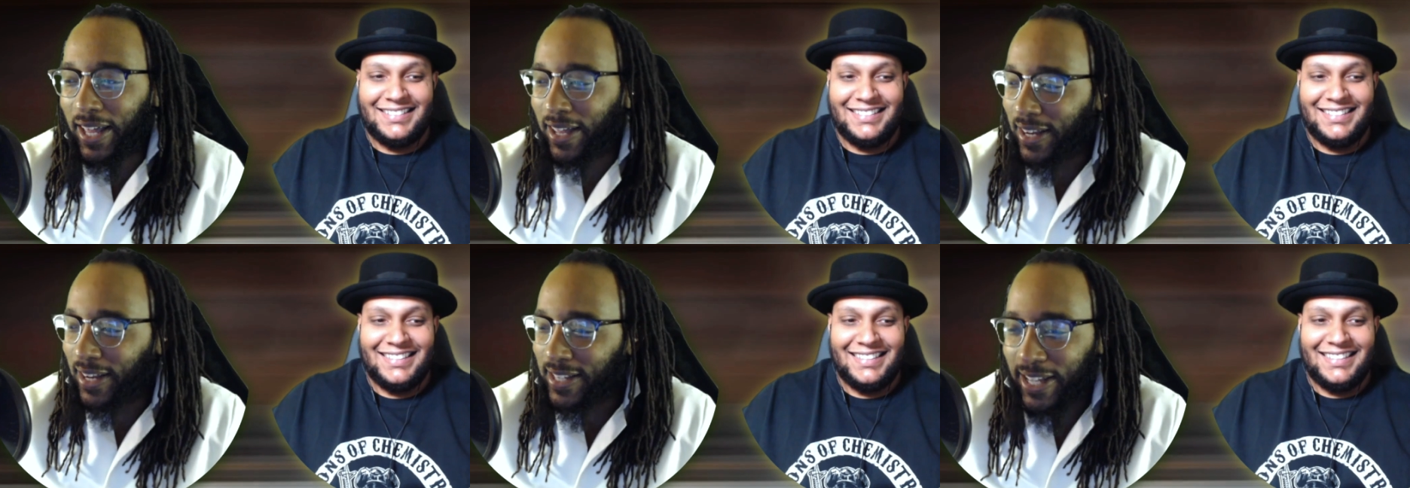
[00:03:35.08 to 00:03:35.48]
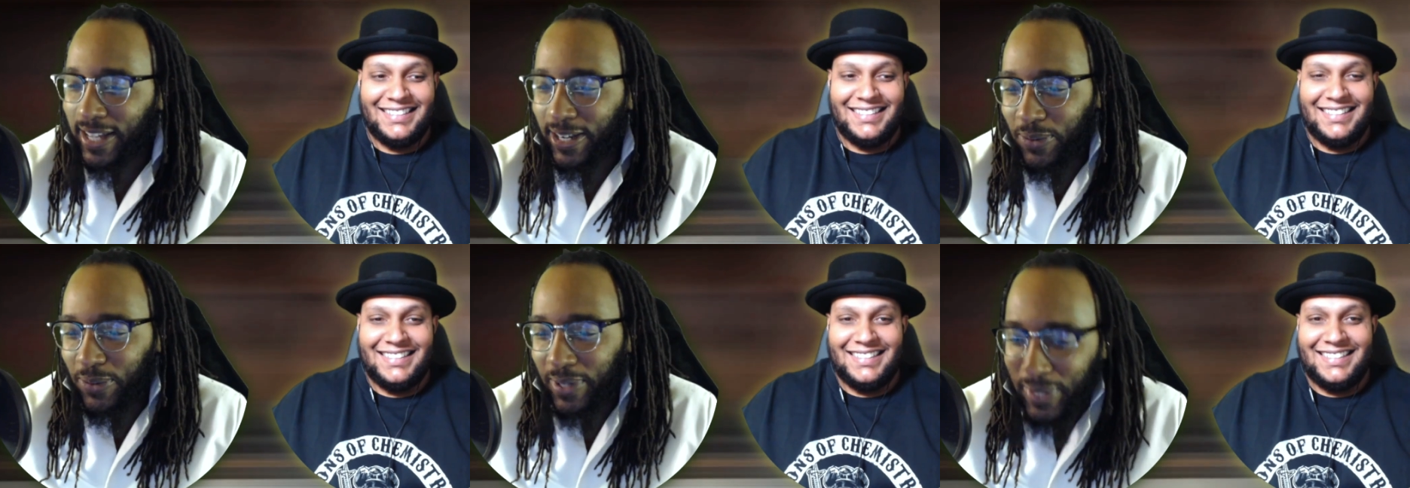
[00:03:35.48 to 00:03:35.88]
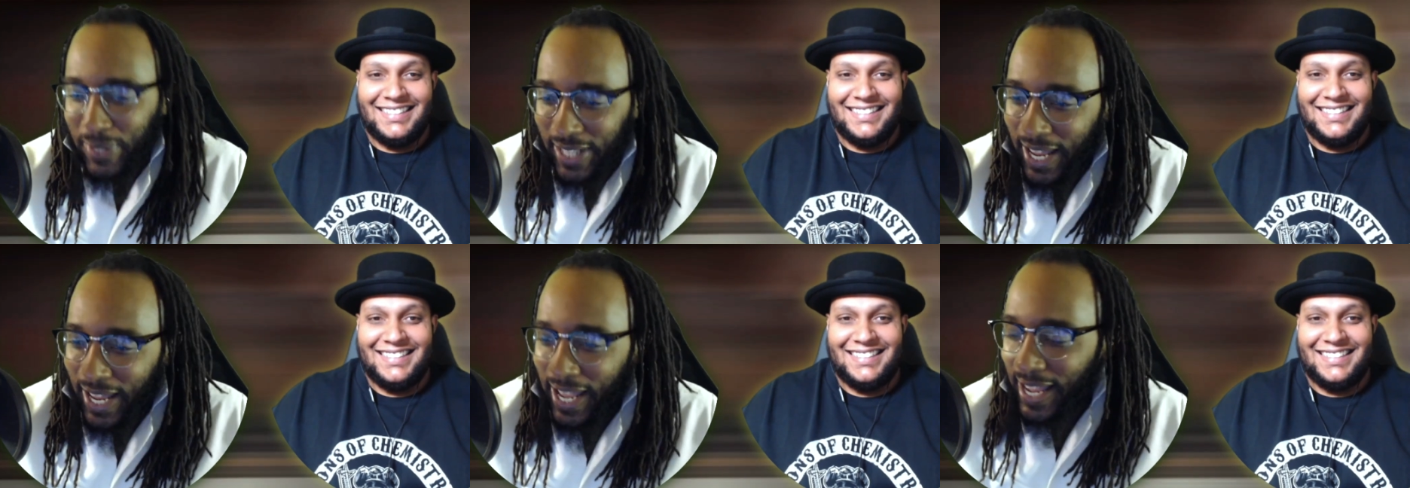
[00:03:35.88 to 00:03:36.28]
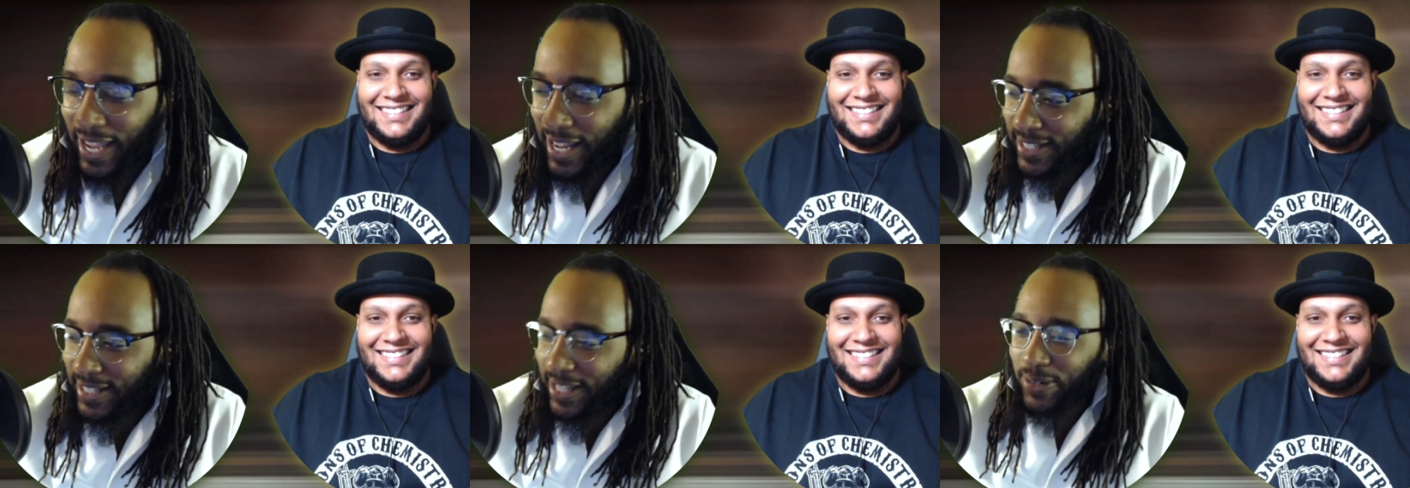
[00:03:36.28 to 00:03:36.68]
Speaker 1: unless they do it with their
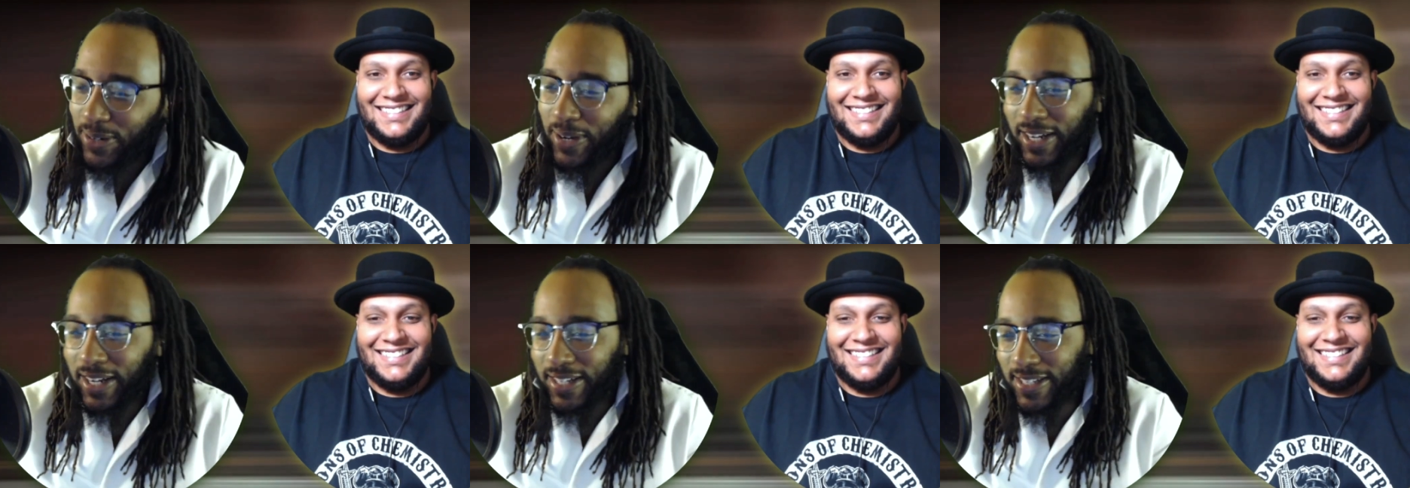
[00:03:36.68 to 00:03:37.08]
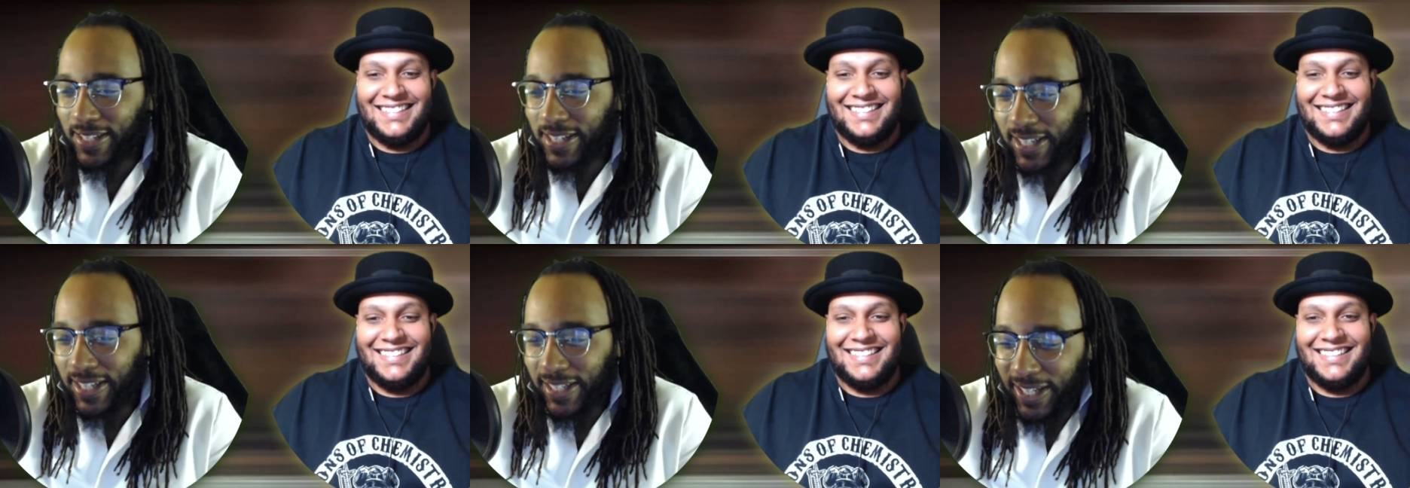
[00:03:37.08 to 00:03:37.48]
hands, they don't like to see it.